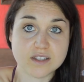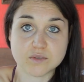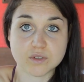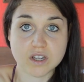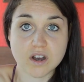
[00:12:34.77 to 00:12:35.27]
this
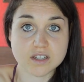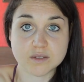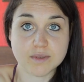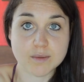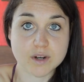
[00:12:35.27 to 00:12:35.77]
really
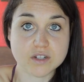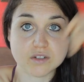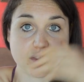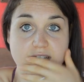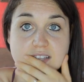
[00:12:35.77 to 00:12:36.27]
awesome
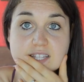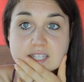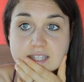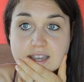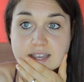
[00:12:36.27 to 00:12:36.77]
vibrational state, this
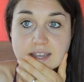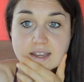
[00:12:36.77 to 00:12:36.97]
like